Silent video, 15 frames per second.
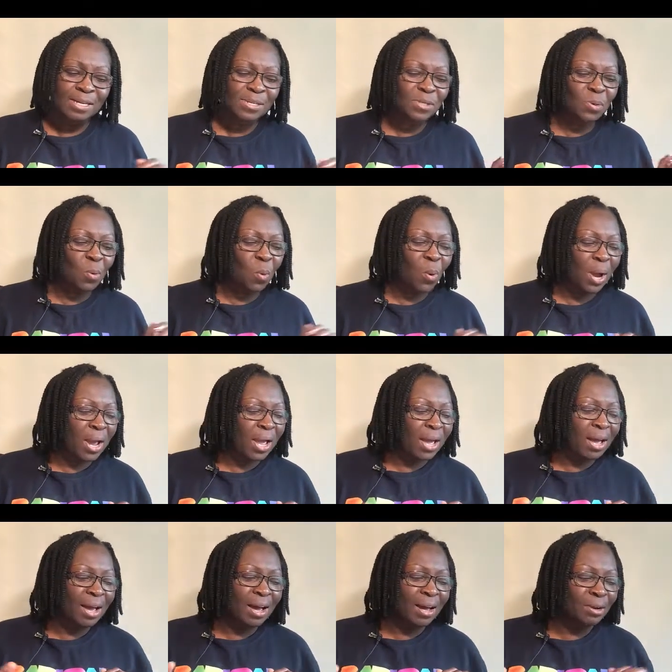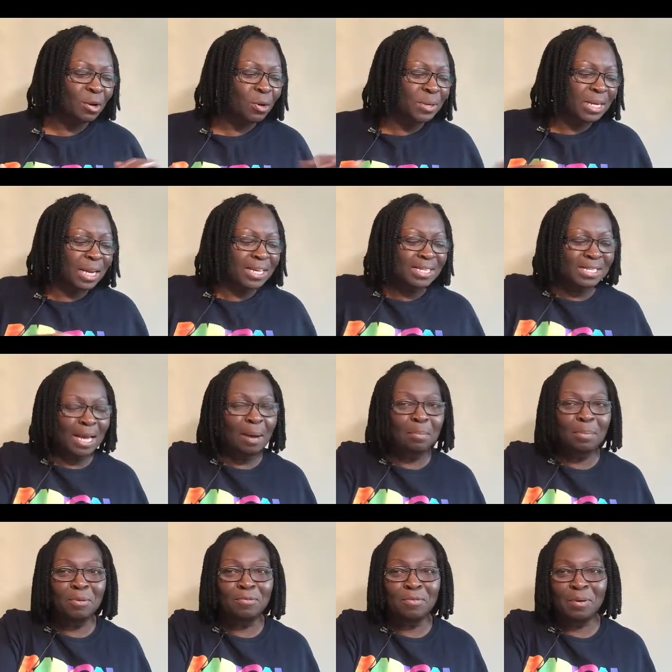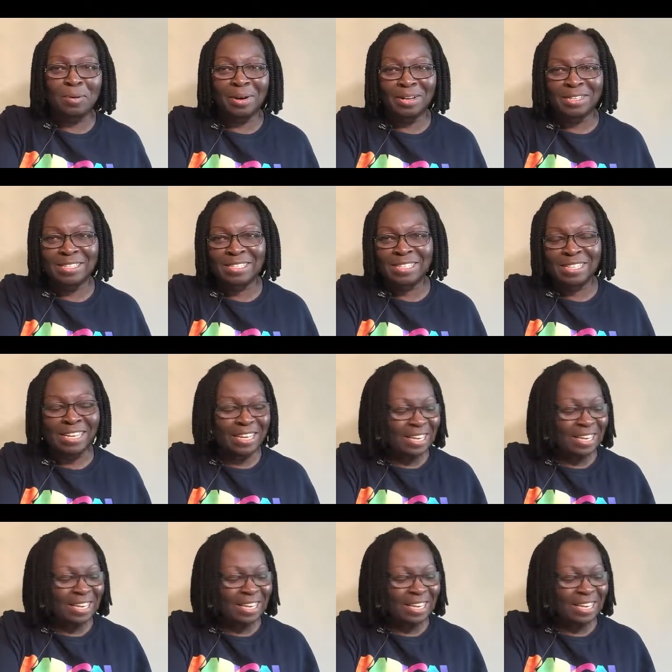So a good example for us